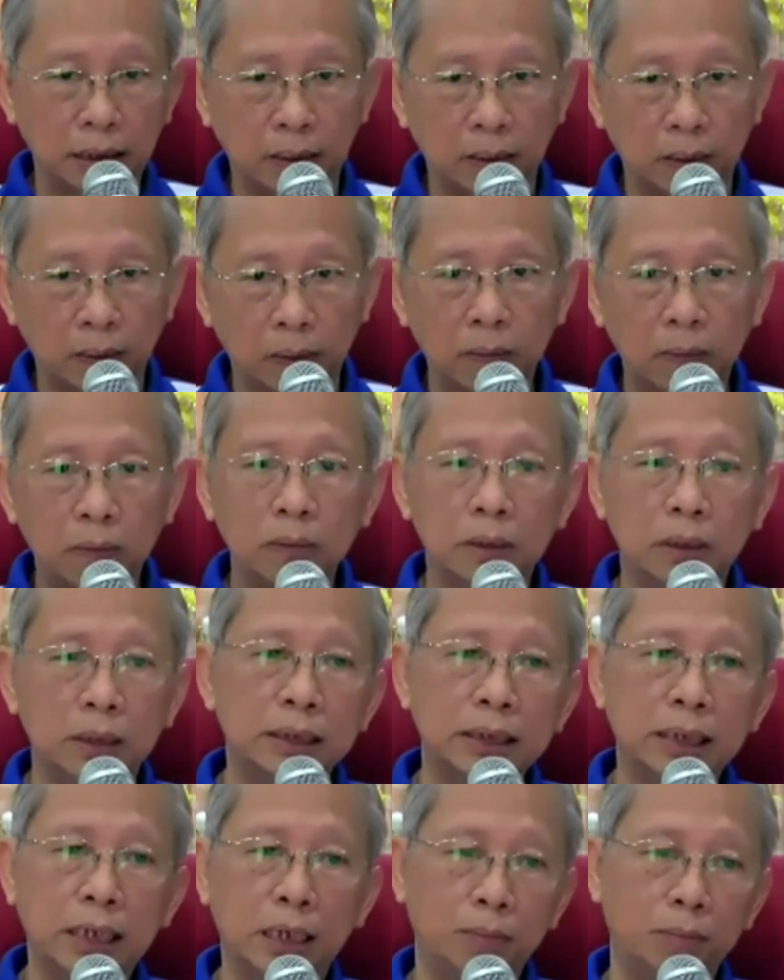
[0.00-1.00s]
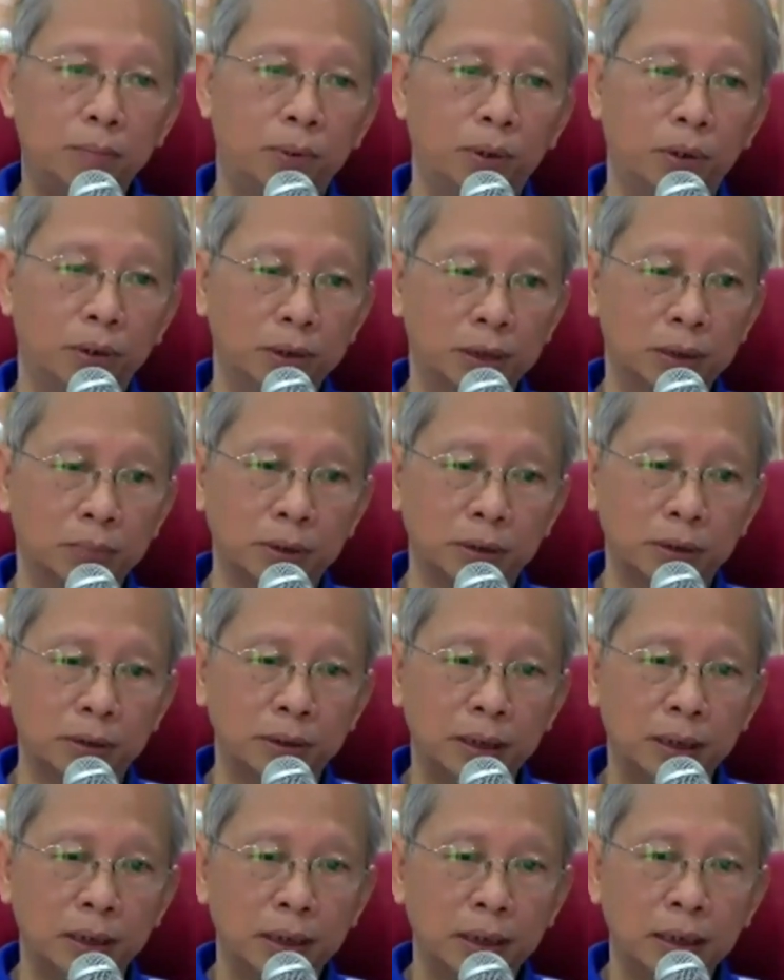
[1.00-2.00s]
all these are
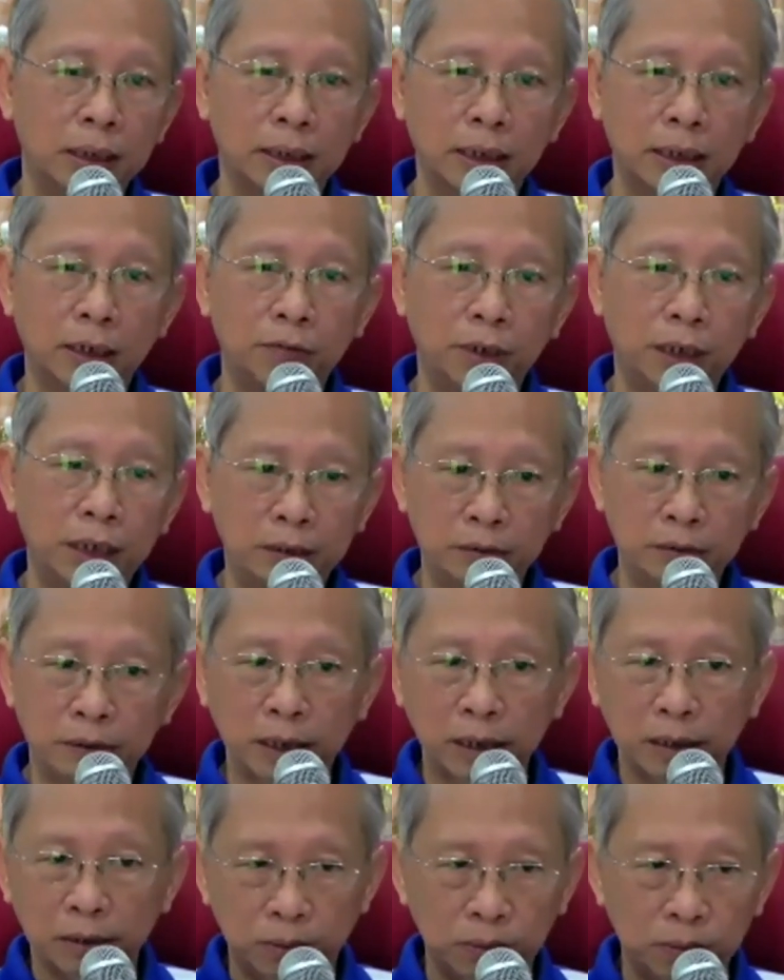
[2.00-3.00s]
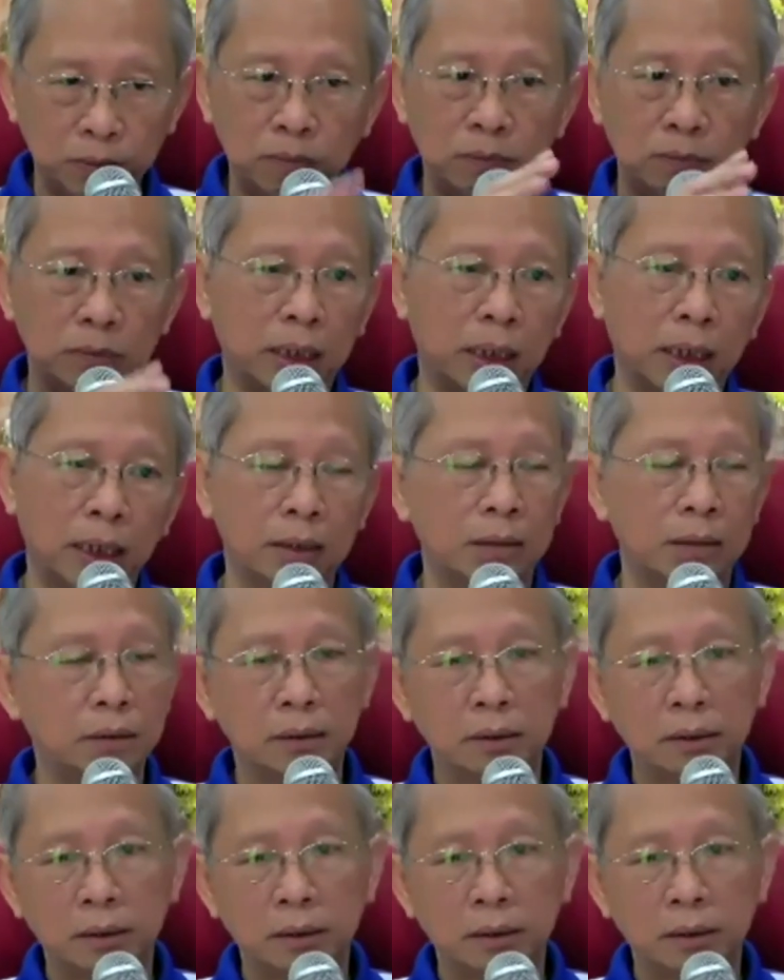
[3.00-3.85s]
possible. Then when you can do that,